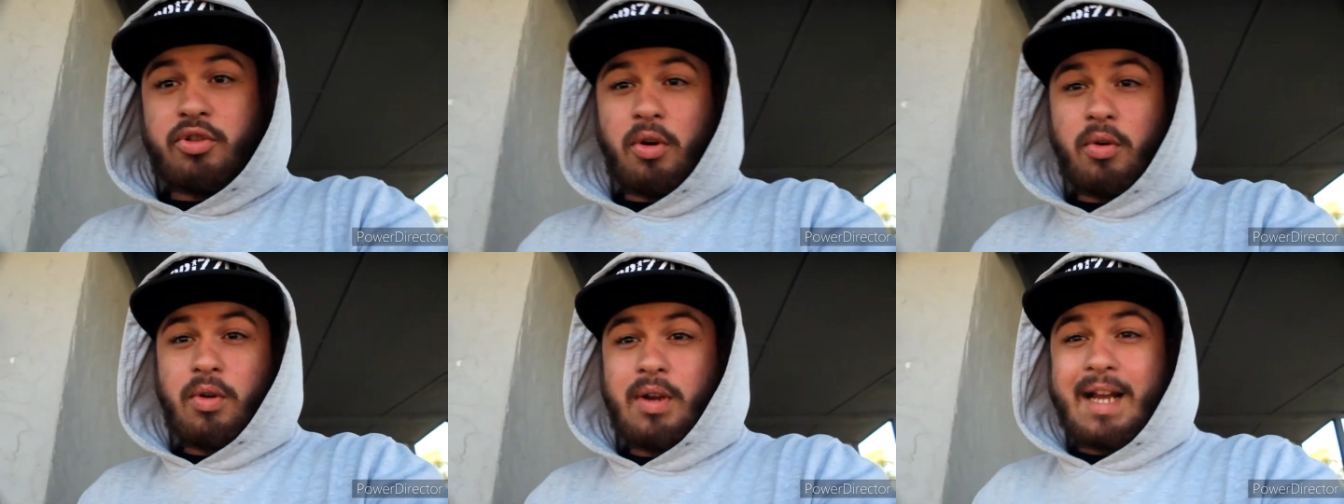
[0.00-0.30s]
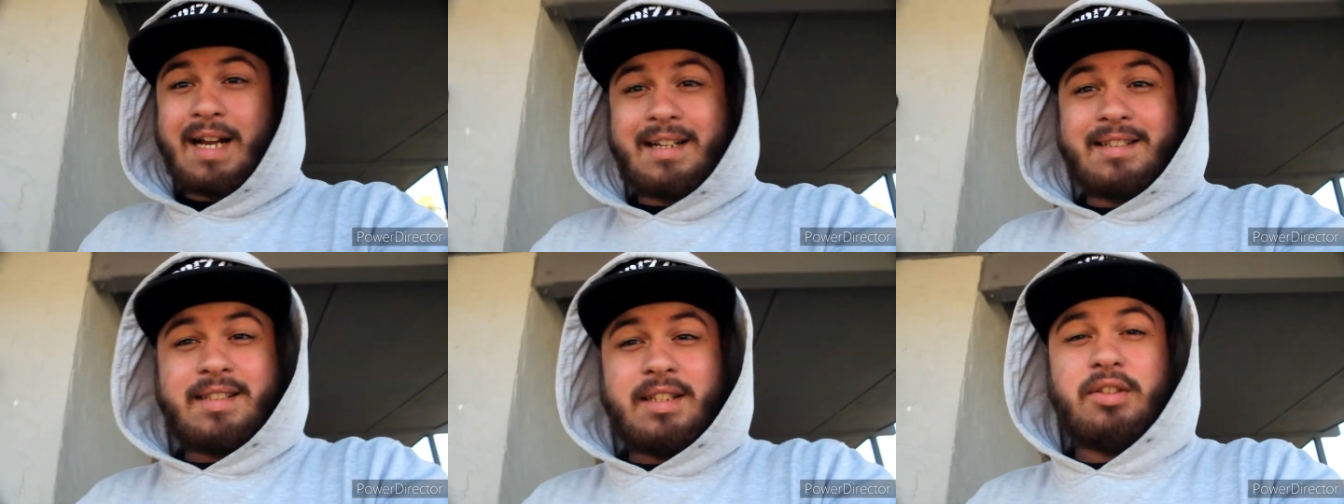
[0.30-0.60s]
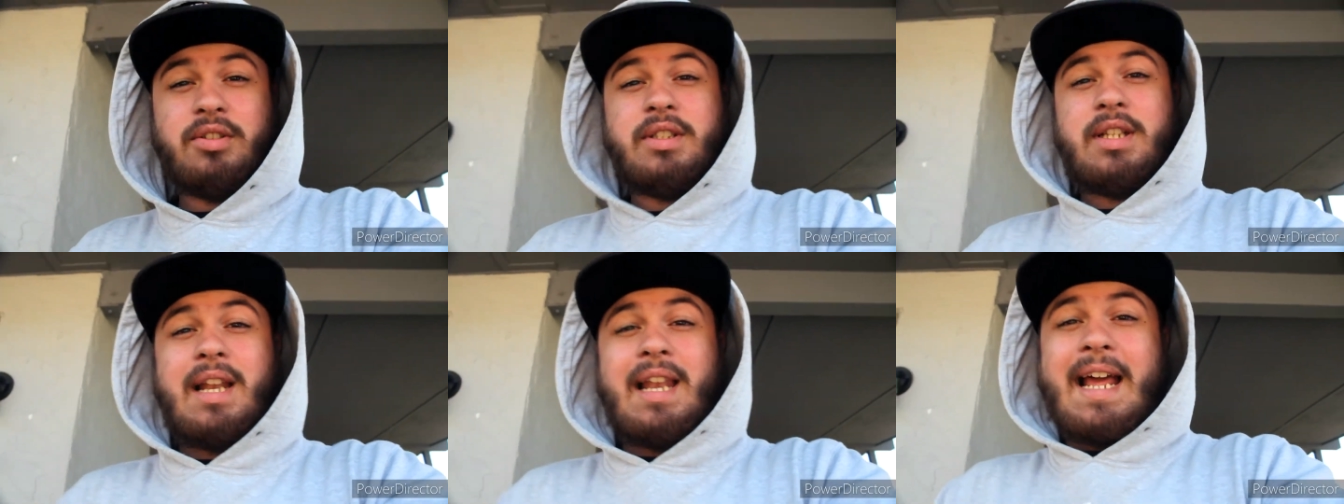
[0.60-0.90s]
like I said
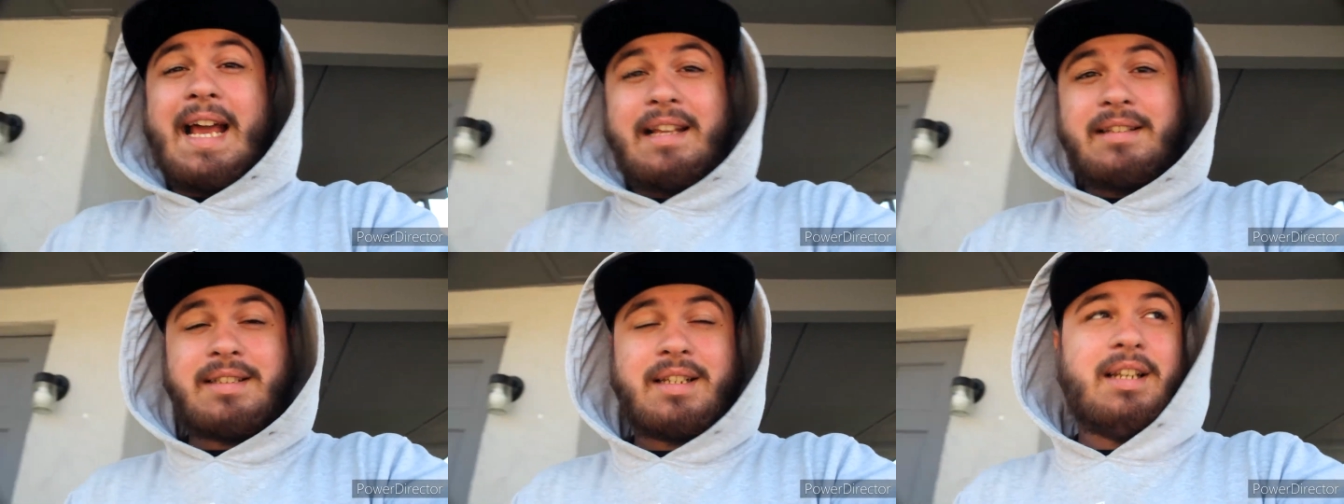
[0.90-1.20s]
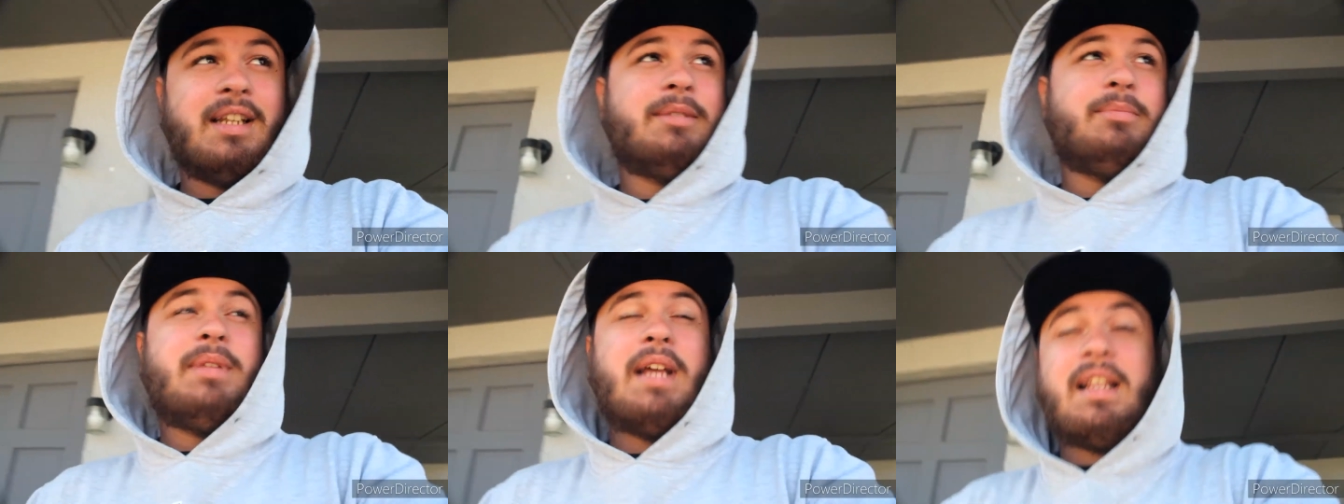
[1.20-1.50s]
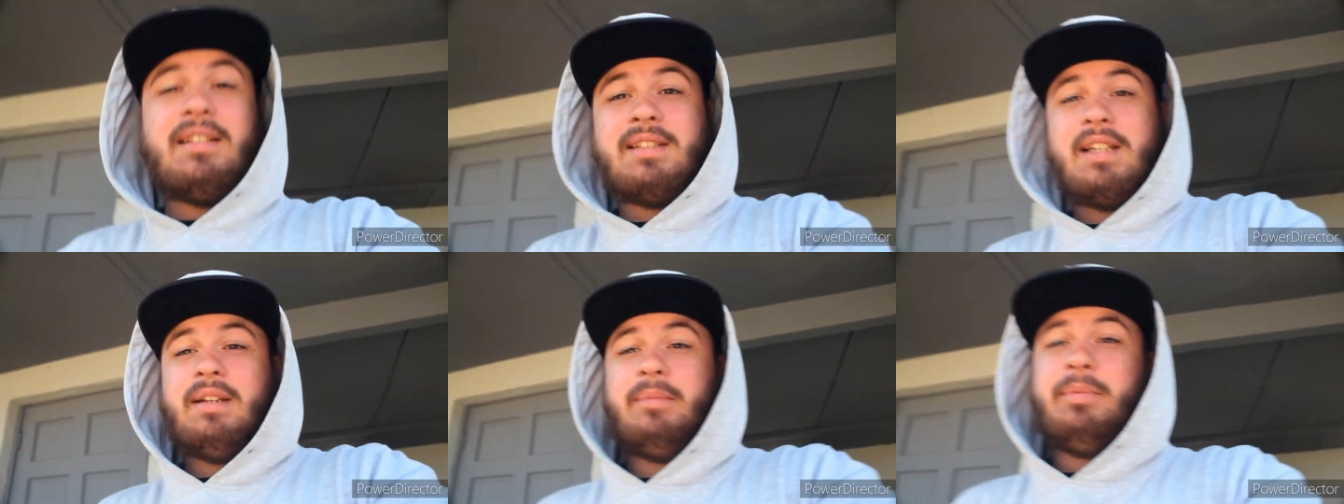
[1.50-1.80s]
on the last clip
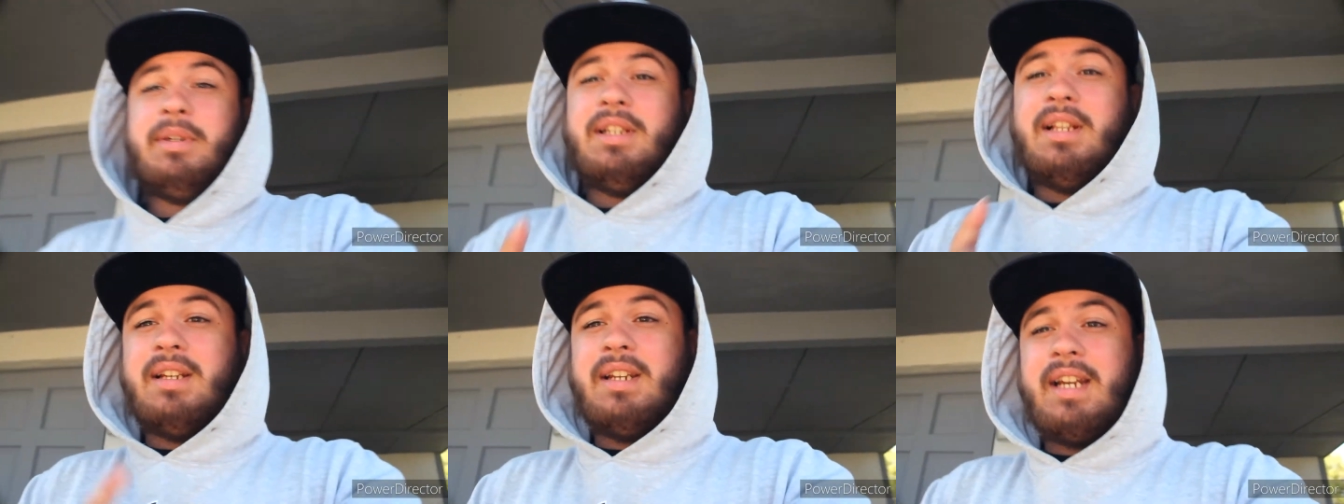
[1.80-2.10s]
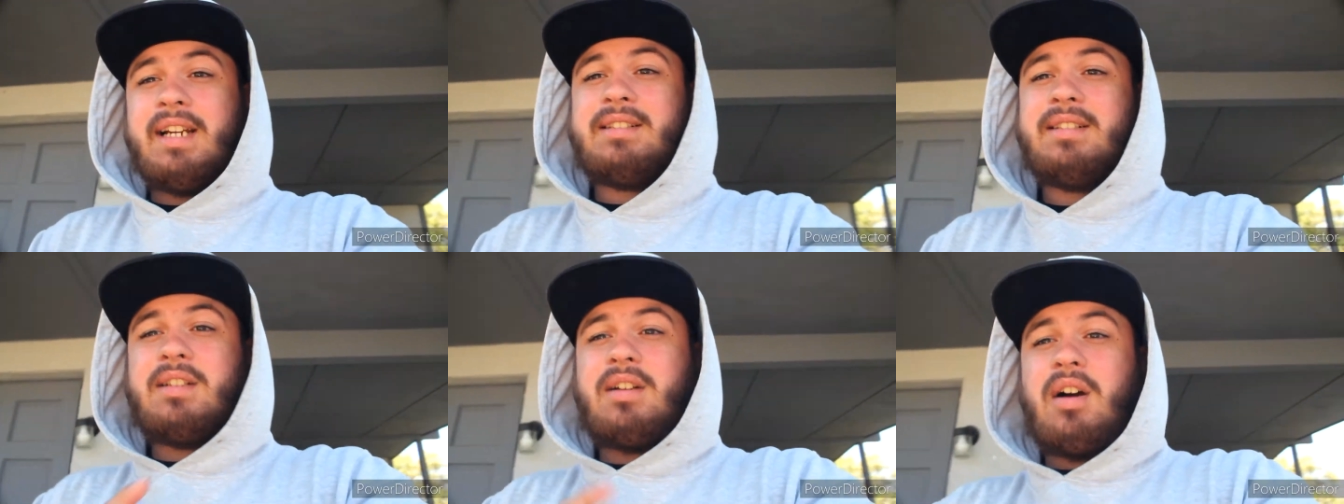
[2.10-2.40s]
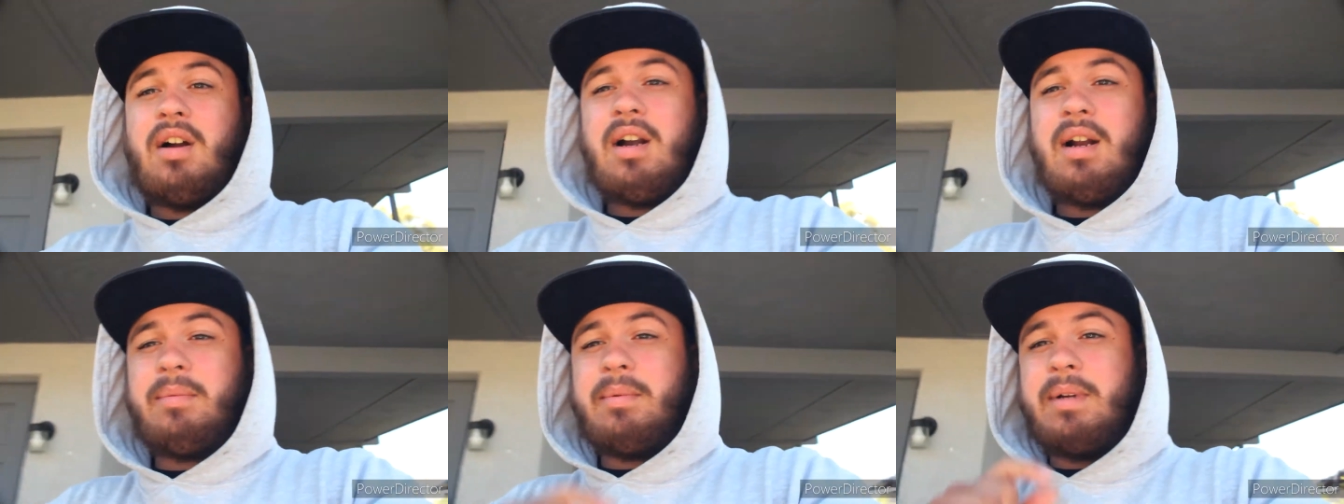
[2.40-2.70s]
that's gonna be the next car